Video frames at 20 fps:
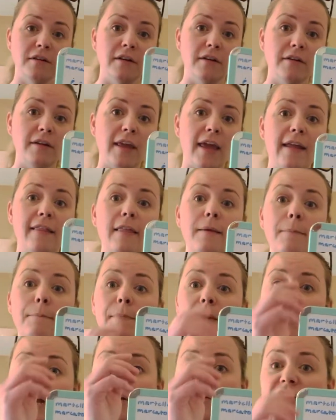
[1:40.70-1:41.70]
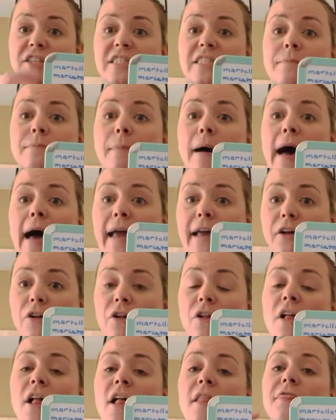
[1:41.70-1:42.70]
Okay, the bigger the
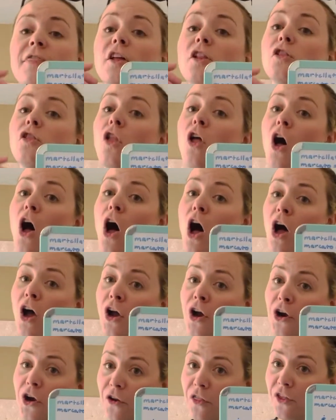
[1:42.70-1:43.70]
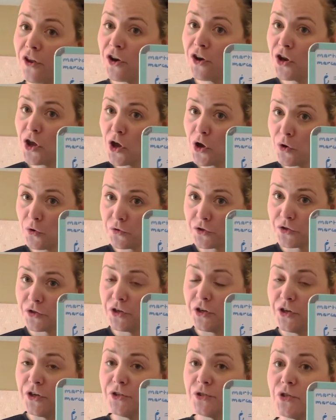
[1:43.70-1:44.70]
smile, the longer the note.
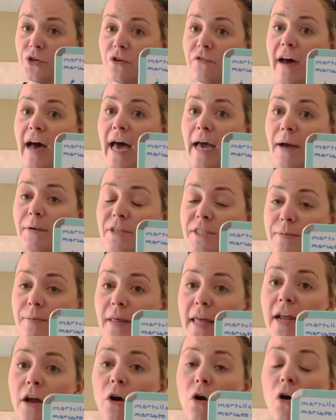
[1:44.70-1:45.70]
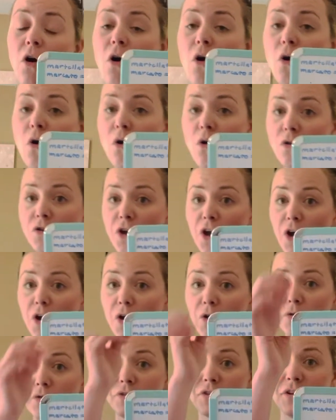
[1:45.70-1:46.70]
So if I was playing a whole
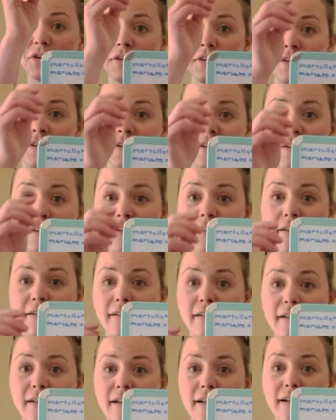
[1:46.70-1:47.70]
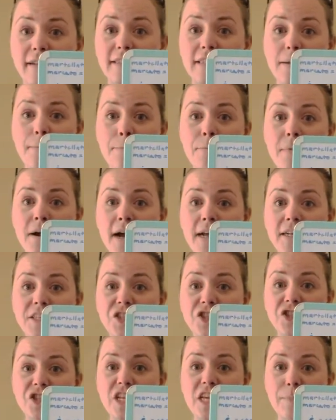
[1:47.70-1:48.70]
note, it's a
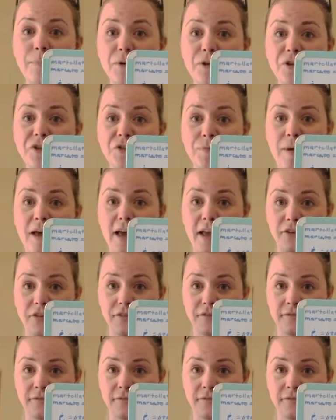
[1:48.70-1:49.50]
much deeper smile.